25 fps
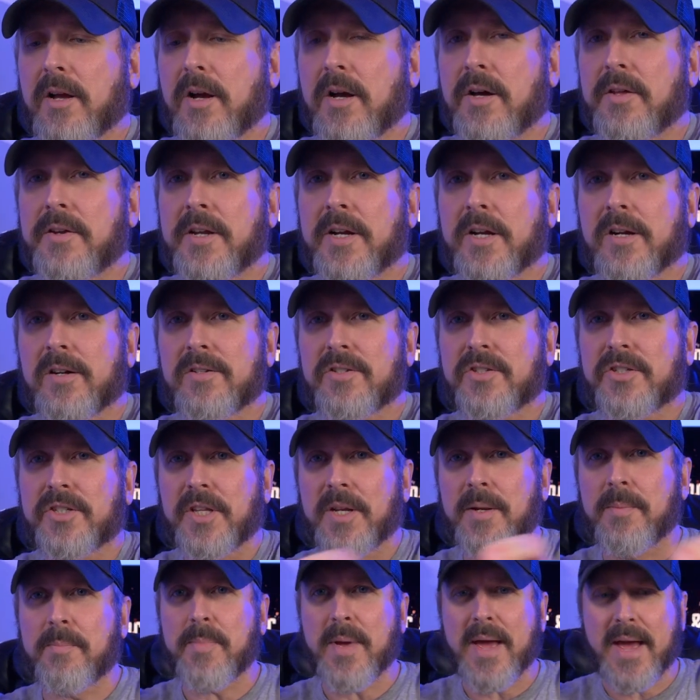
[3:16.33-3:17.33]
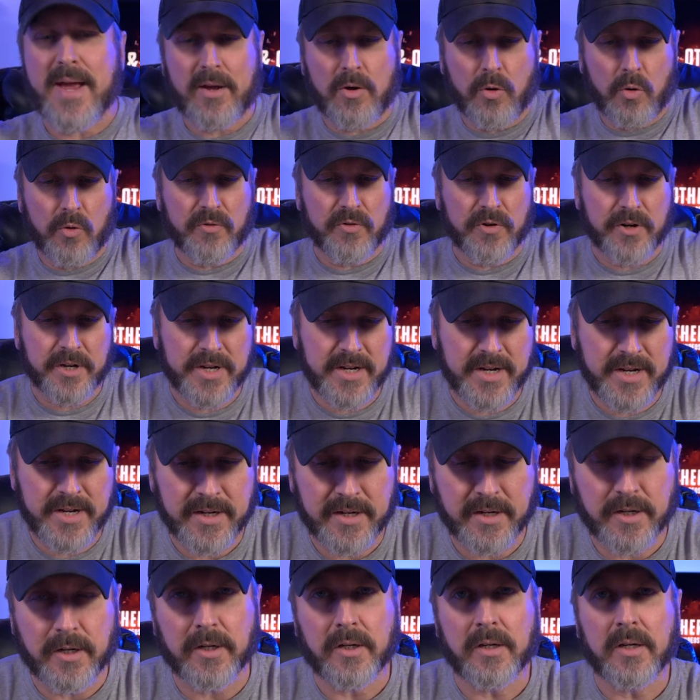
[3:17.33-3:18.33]
on there and sit it back over
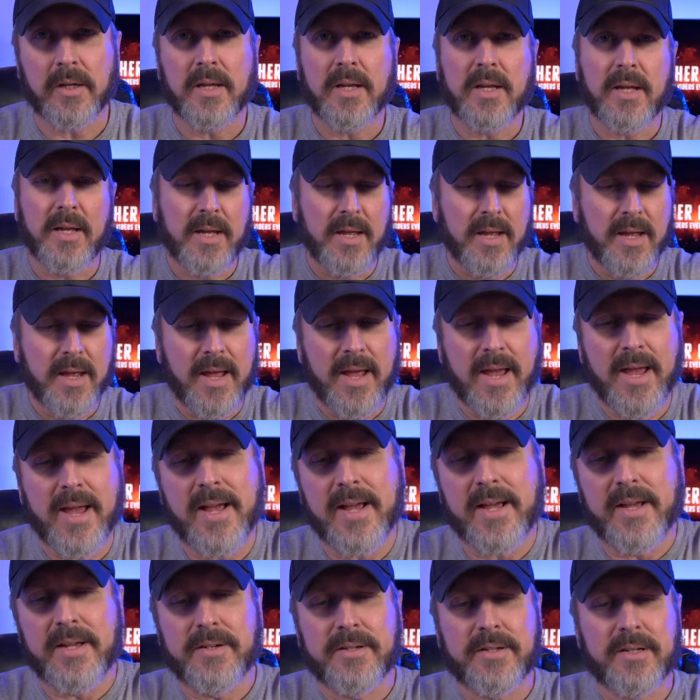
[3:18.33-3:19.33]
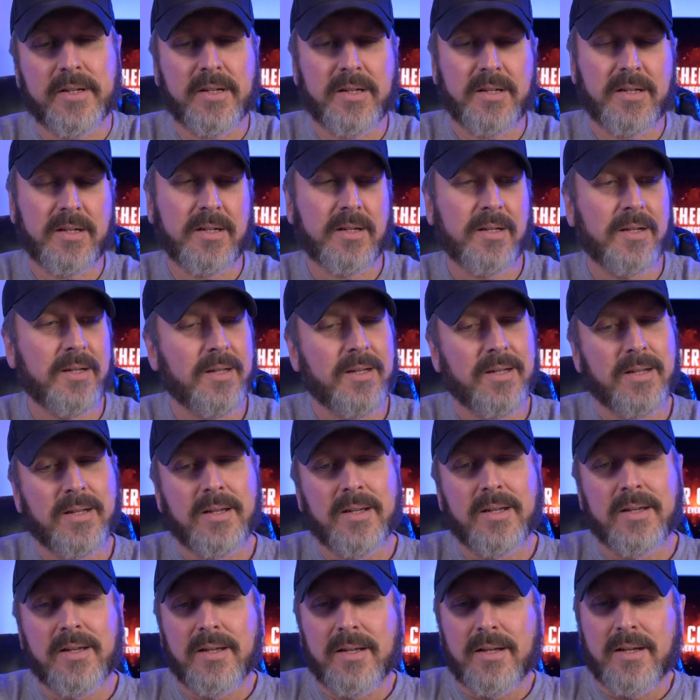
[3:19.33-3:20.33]
here. And
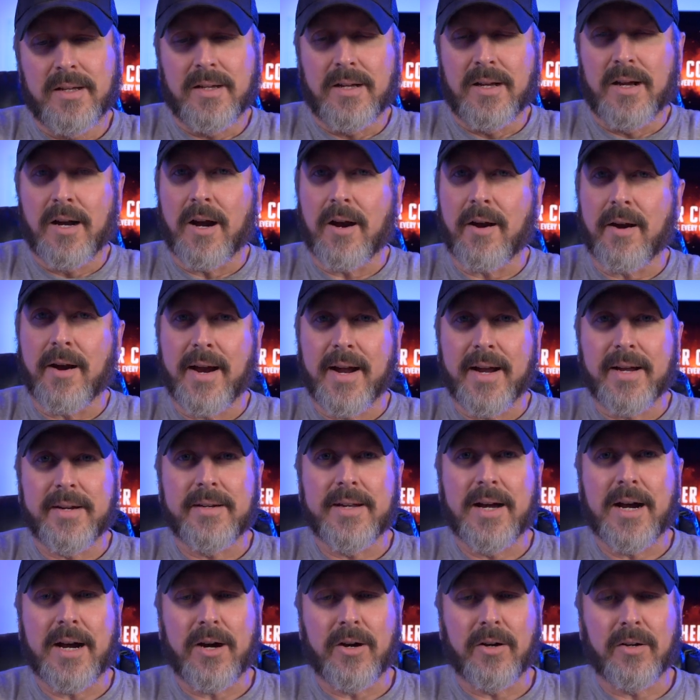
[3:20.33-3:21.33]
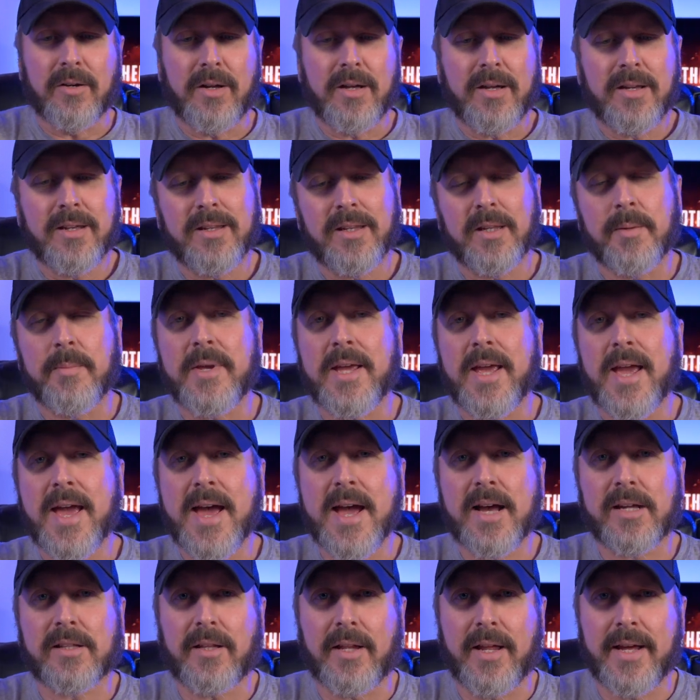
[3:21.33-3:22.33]
all right, now let me
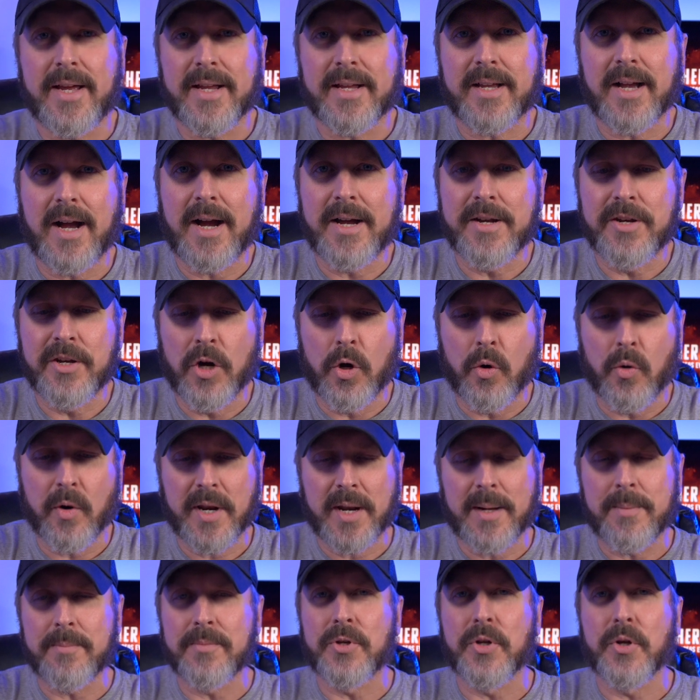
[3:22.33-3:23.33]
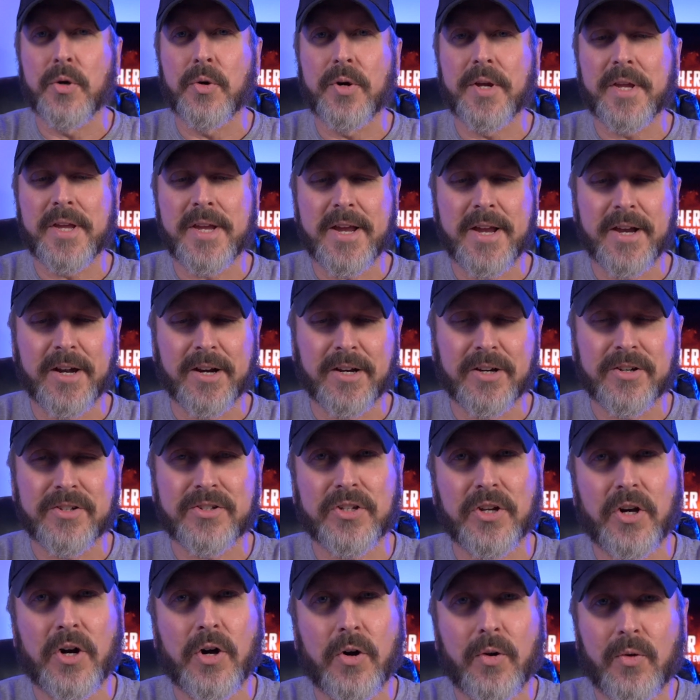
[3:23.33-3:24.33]
act like I know what I'm doing here.
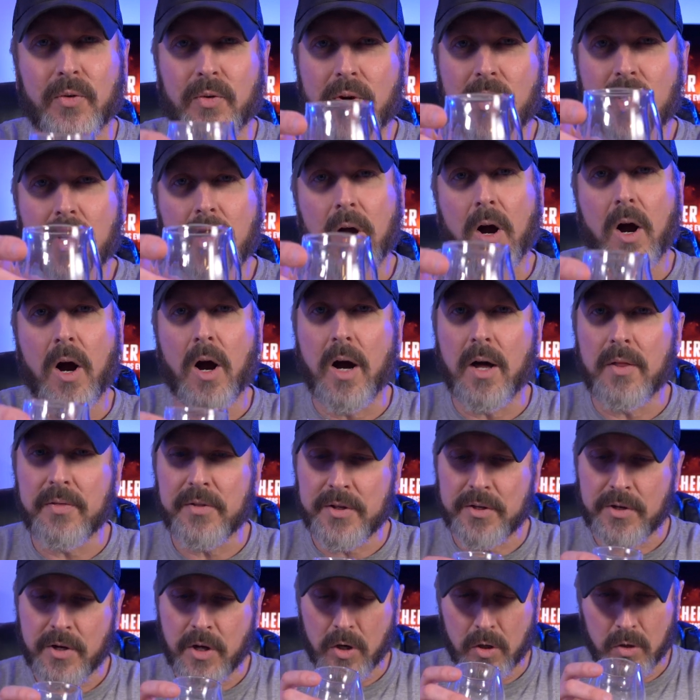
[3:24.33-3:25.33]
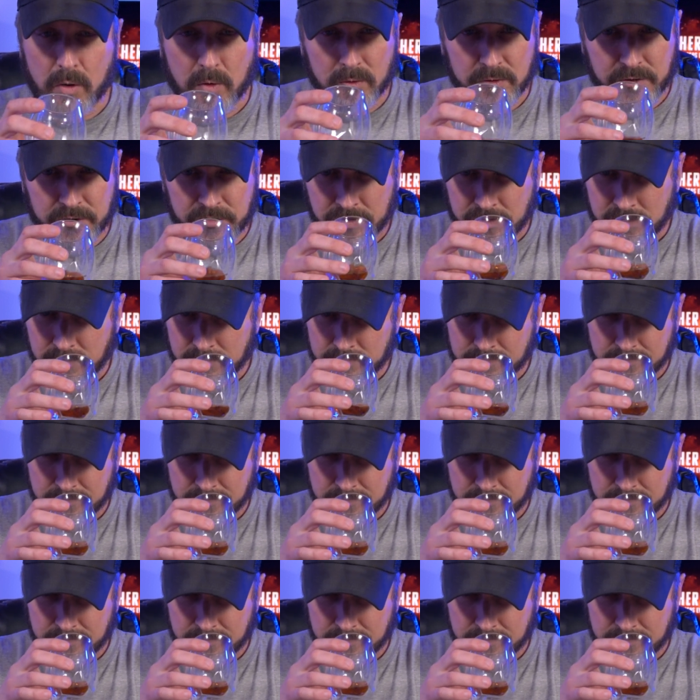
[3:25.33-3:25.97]
So on the nose,